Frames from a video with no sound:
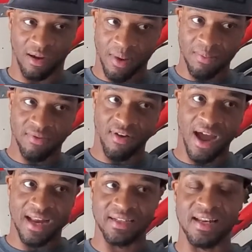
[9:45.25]
might be
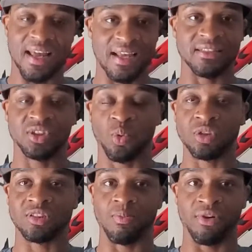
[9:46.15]
riding heading
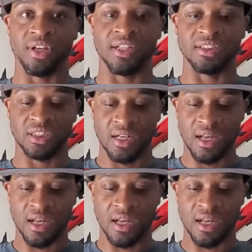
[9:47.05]
towards the bridge,